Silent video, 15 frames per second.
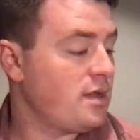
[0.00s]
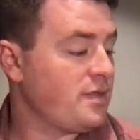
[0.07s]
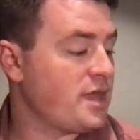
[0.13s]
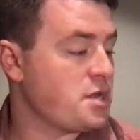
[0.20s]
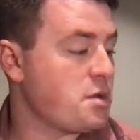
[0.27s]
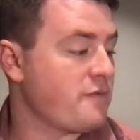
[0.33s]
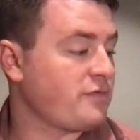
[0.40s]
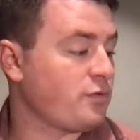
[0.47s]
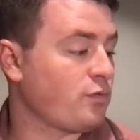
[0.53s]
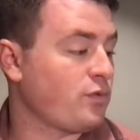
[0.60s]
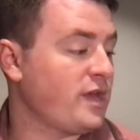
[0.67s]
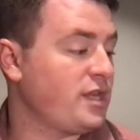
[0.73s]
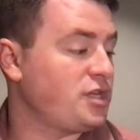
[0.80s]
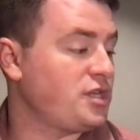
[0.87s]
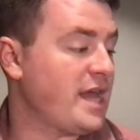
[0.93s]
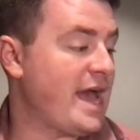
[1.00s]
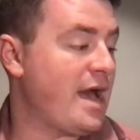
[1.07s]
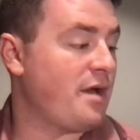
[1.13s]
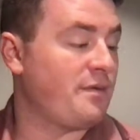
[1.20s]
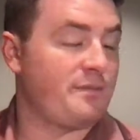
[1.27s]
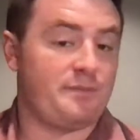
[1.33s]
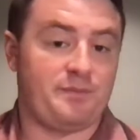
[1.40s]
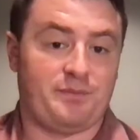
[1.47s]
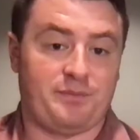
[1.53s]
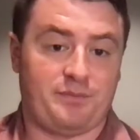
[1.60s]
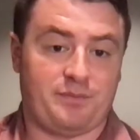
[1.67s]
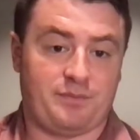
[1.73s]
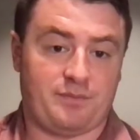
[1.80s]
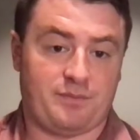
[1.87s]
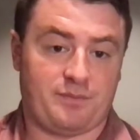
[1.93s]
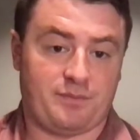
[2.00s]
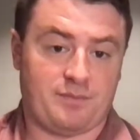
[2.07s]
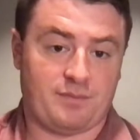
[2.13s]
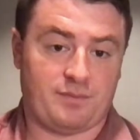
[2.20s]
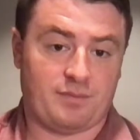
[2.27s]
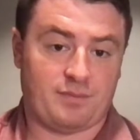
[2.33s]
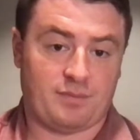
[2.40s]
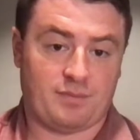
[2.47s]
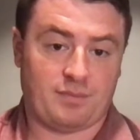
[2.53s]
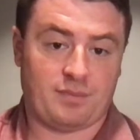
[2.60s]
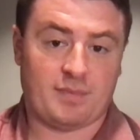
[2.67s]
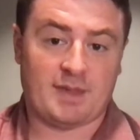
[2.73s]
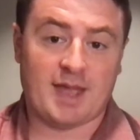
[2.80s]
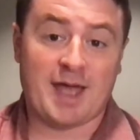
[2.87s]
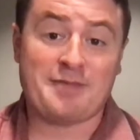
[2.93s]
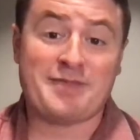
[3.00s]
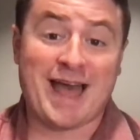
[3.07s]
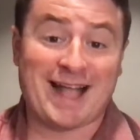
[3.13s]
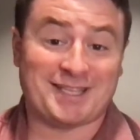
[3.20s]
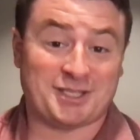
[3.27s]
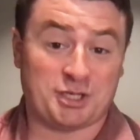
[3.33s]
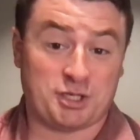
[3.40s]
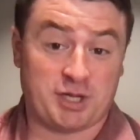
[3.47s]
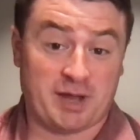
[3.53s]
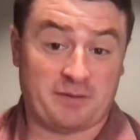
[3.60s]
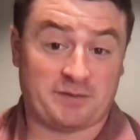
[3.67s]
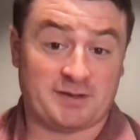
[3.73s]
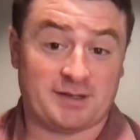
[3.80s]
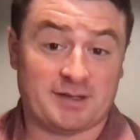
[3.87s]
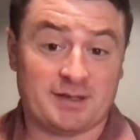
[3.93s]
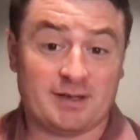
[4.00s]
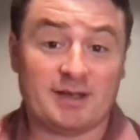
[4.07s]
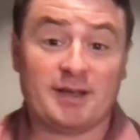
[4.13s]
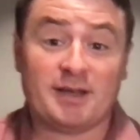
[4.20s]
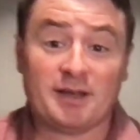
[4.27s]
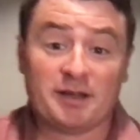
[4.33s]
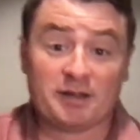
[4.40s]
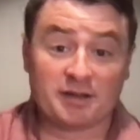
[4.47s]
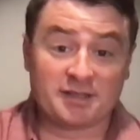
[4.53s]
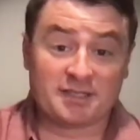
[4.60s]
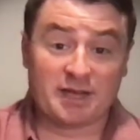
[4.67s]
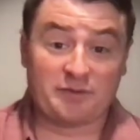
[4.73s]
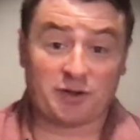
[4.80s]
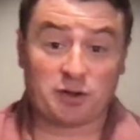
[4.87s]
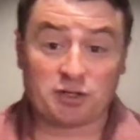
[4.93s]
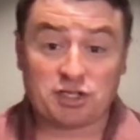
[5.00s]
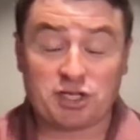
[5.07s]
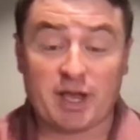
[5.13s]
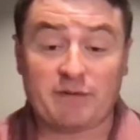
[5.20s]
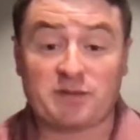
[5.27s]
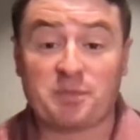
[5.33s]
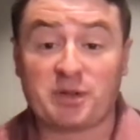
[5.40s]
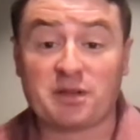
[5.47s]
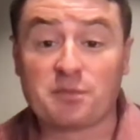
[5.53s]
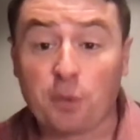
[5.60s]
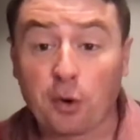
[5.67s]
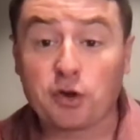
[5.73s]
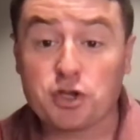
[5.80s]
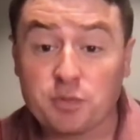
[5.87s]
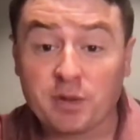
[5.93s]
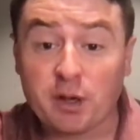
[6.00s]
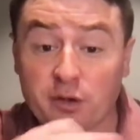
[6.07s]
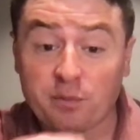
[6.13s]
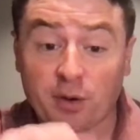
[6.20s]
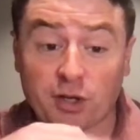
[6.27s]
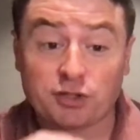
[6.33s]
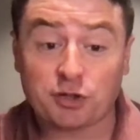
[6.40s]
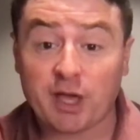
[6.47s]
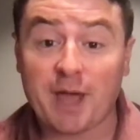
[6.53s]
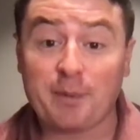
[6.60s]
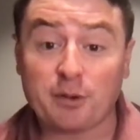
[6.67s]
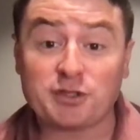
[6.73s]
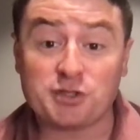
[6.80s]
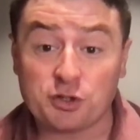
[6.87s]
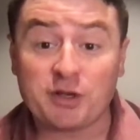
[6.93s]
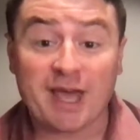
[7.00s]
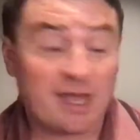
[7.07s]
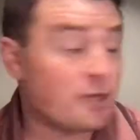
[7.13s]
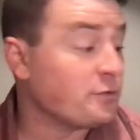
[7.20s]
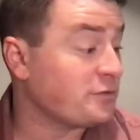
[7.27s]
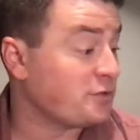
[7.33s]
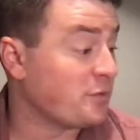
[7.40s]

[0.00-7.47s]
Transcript: you have to reach down, and that's the shift. Difficult shift, but the more you play with partial capos, you'll get used to